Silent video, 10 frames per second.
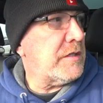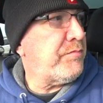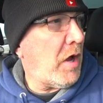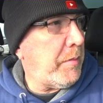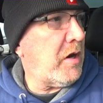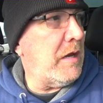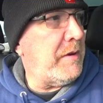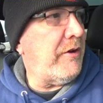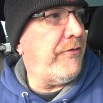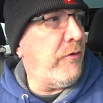it's probably going to
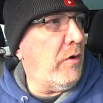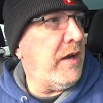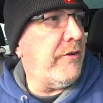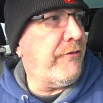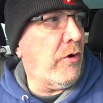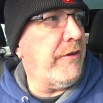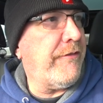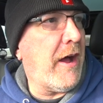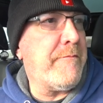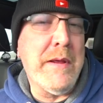be a 40 to
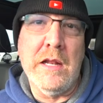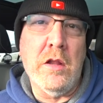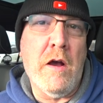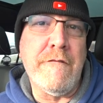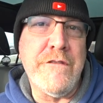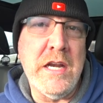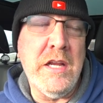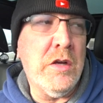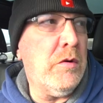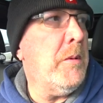45 minute long
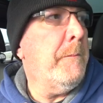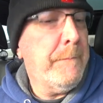video,